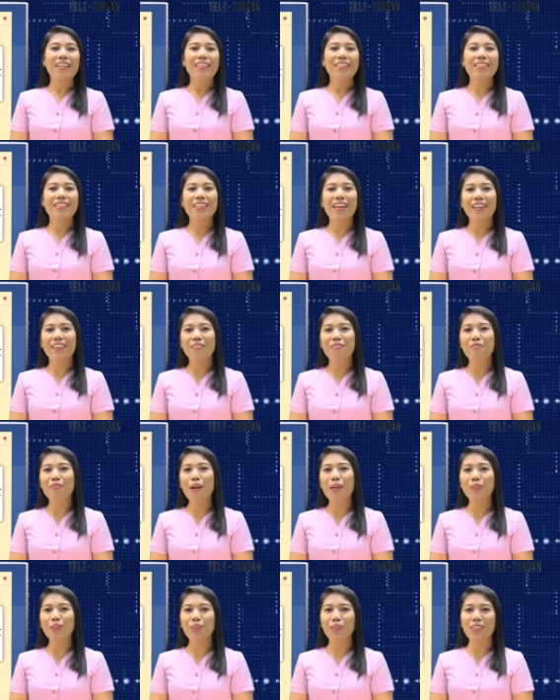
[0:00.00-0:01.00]
The second
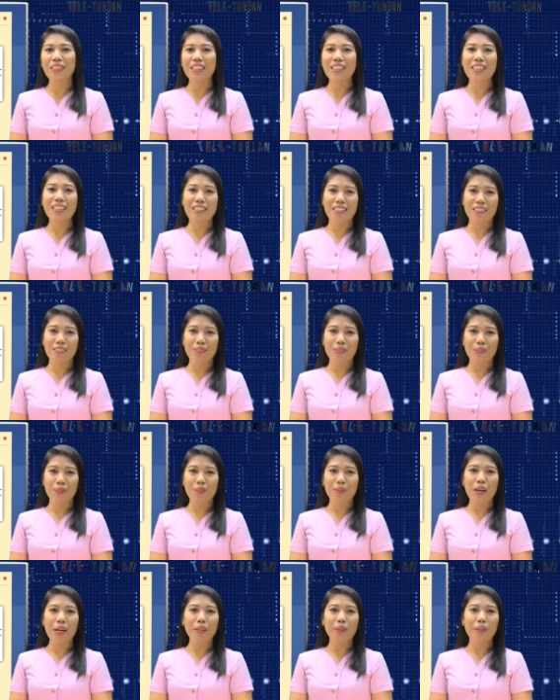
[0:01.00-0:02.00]
function is
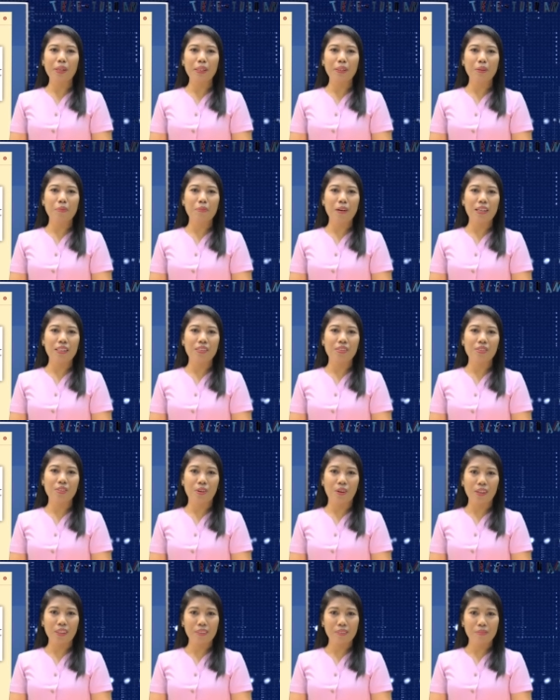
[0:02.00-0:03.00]
to regulate the body's
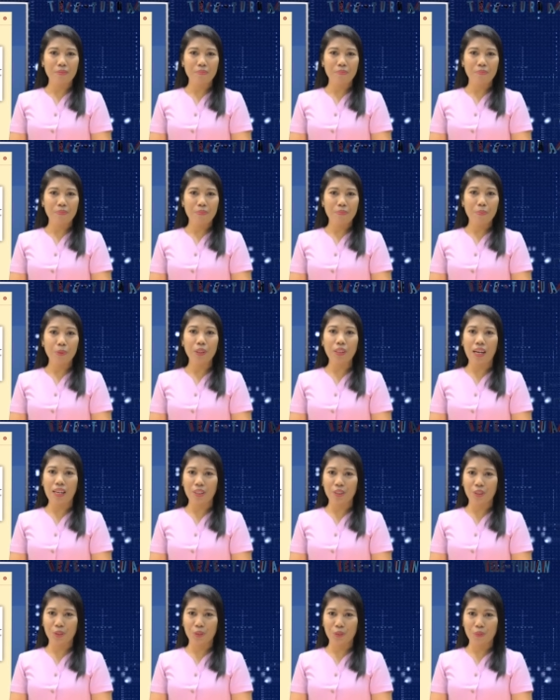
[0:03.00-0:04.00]
salt,
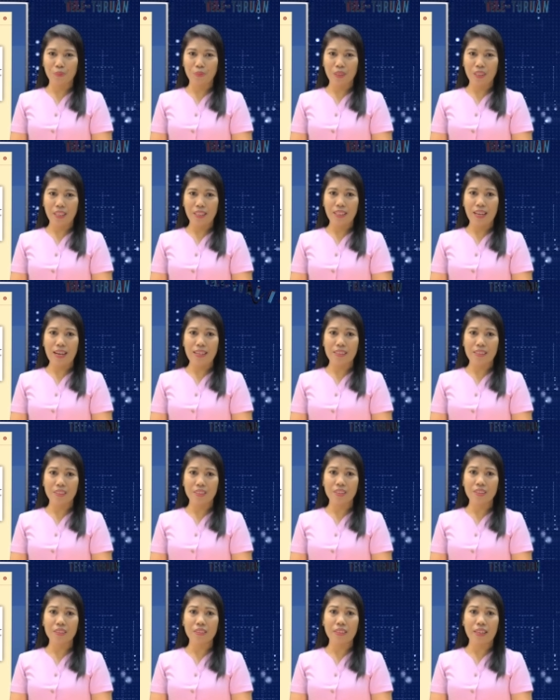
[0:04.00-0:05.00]
potassium, and
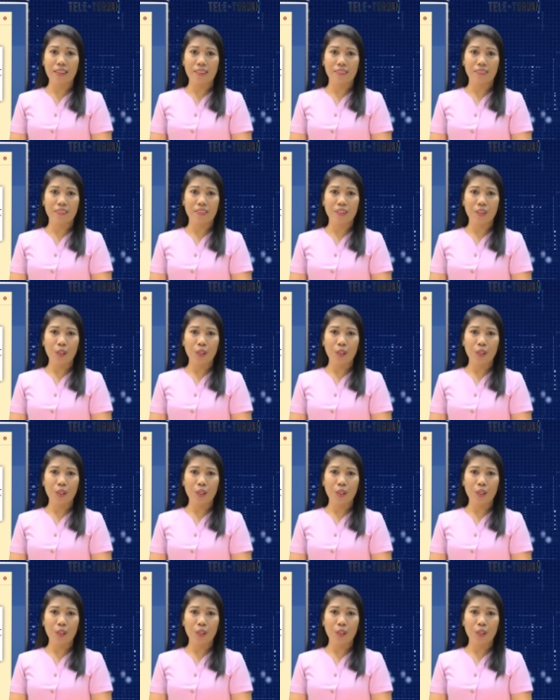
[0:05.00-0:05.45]
acid content,